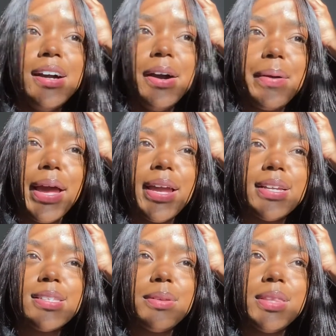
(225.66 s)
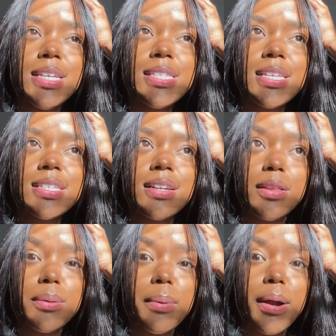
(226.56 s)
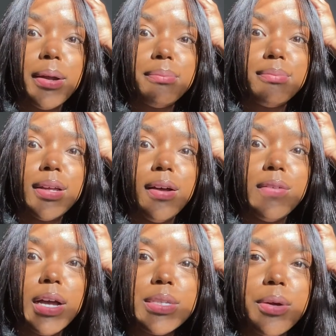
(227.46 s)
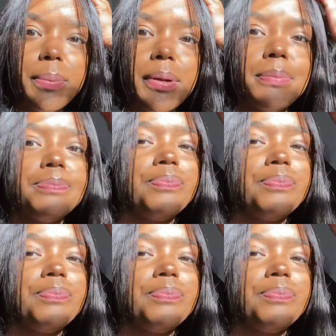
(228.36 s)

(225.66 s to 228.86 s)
Okay, so this is another part of October.